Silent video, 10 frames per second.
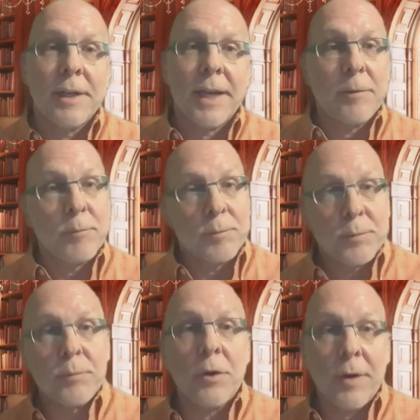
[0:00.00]
and
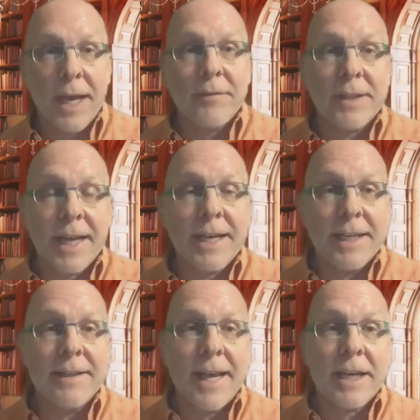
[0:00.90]
having that
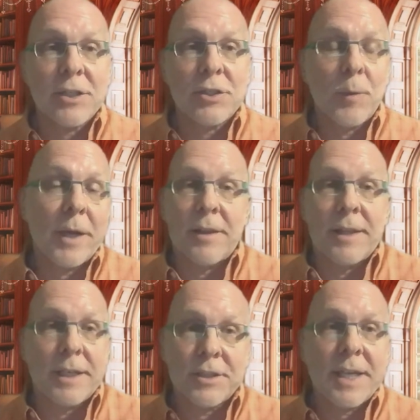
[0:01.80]
in that issue rather
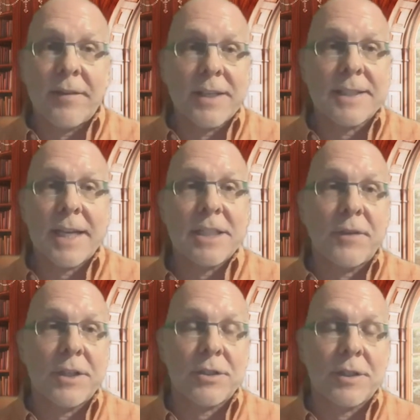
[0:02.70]
than just having a science
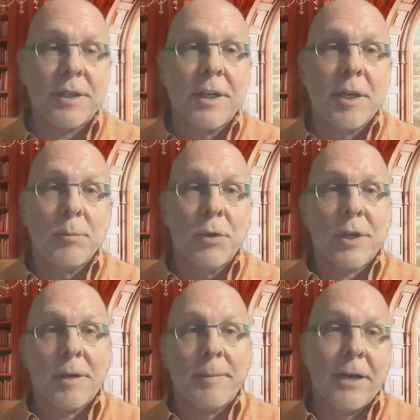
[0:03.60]
fiction
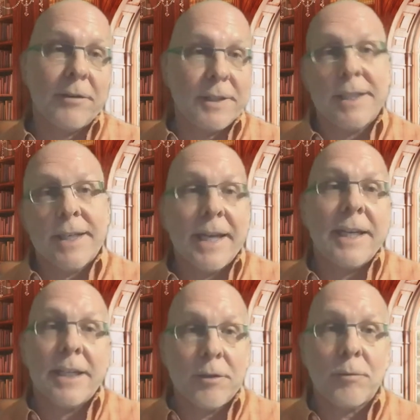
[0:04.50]
book come out in
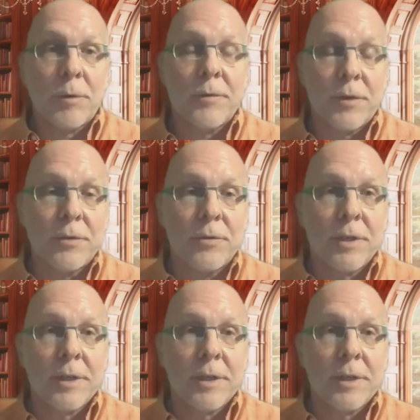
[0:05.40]
any review